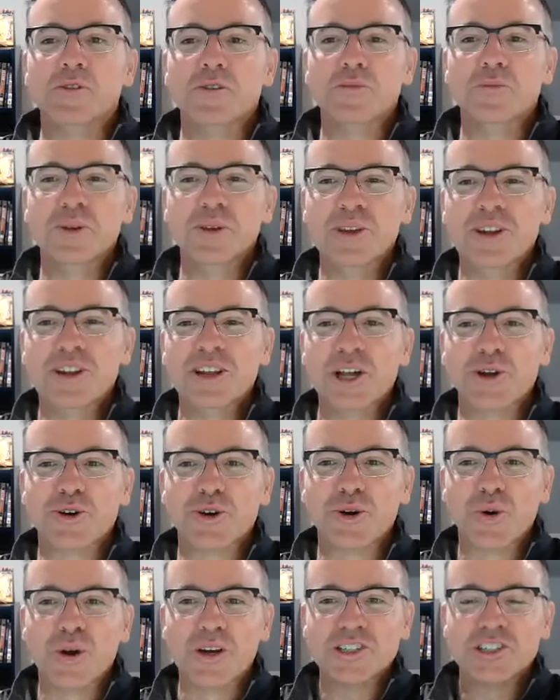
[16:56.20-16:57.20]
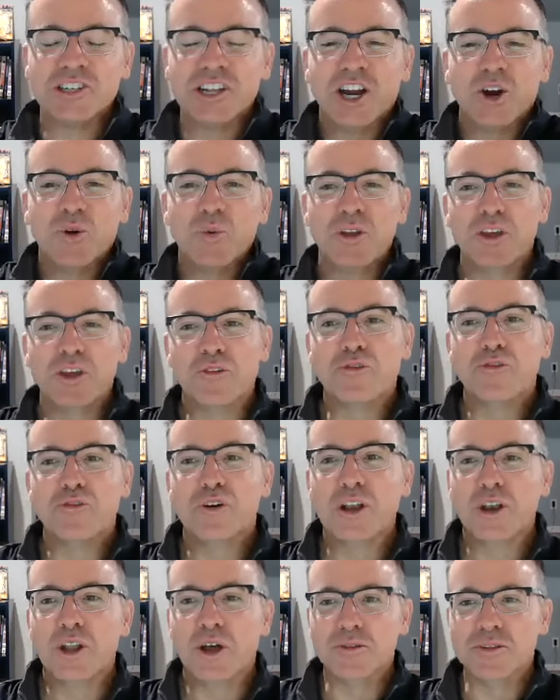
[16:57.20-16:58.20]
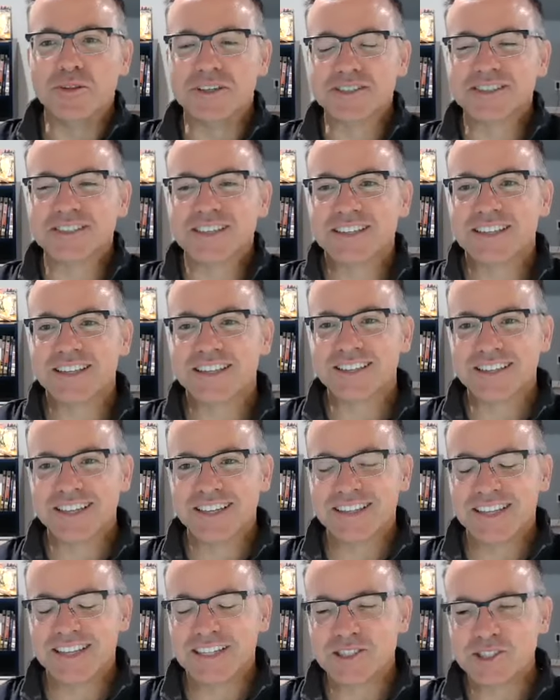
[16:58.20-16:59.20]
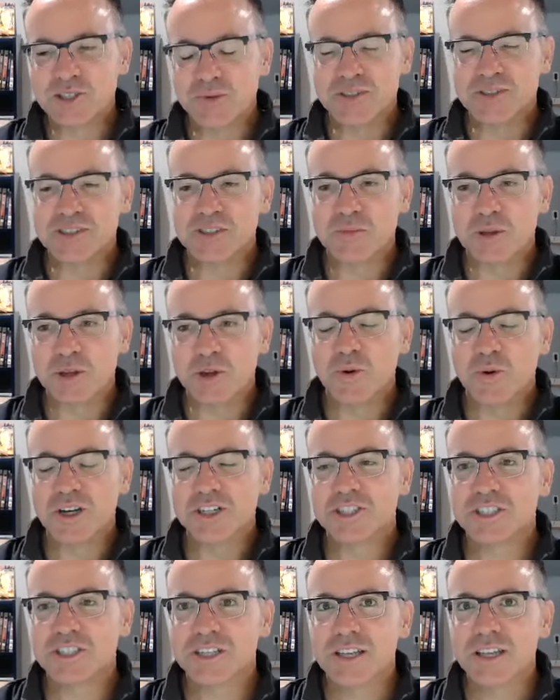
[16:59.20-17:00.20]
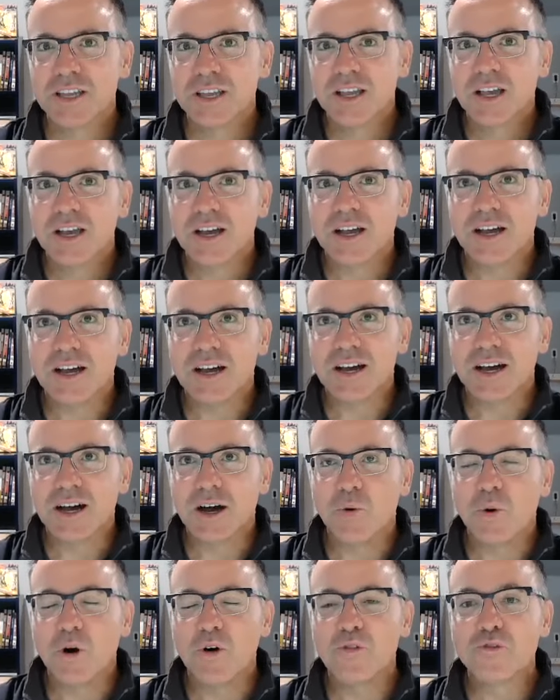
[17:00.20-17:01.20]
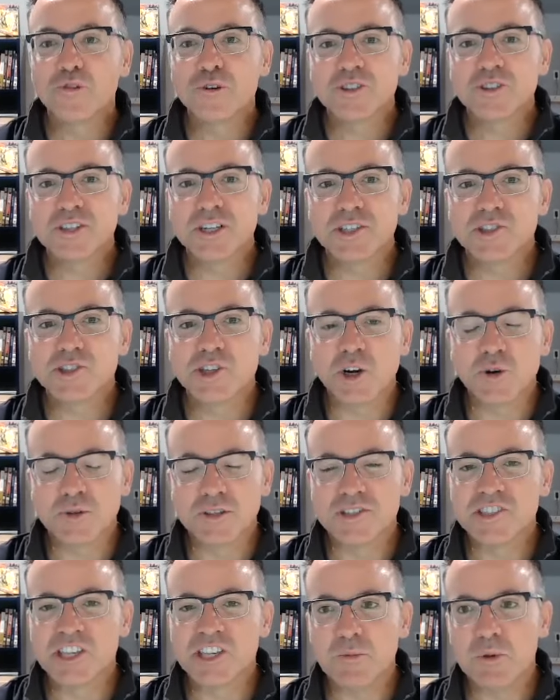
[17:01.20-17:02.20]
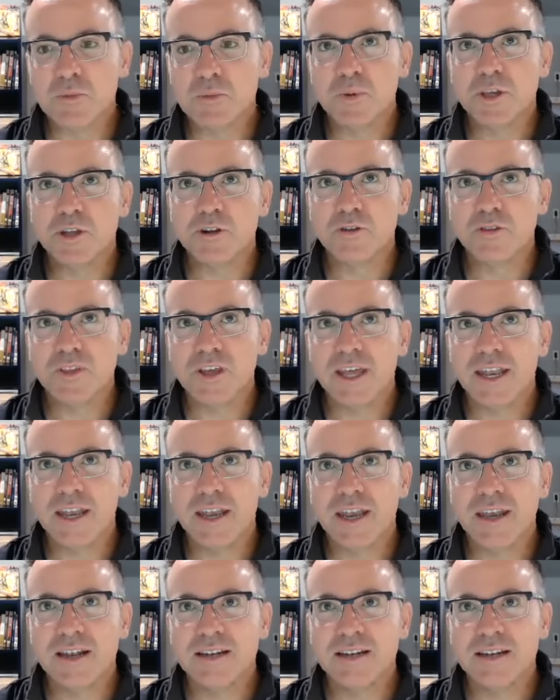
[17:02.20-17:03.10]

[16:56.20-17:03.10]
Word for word: the million dollar question how are we going to fund all this so that, that that's always the big question uh, well first let's start with the statement peter that